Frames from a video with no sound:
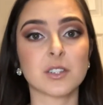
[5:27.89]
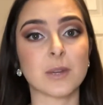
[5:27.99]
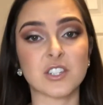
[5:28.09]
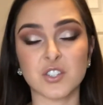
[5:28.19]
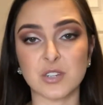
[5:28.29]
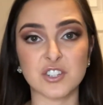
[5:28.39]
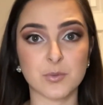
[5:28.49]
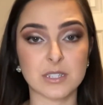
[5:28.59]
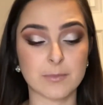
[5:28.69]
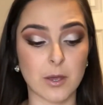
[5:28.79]
The registration
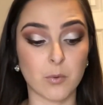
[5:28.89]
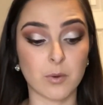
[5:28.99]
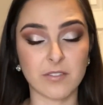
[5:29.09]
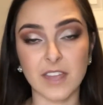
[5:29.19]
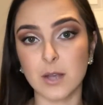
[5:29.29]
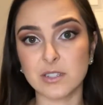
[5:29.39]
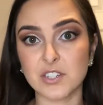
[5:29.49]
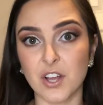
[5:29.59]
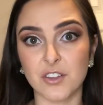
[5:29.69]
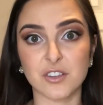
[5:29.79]
was about $1,000
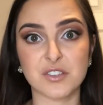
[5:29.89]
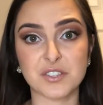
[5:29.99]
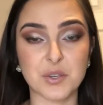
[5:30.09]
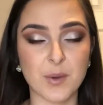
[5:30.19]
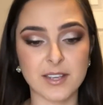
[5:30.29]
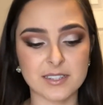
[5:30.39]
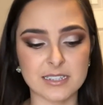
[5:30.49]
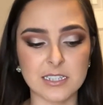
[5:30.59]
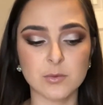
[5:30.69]
USD,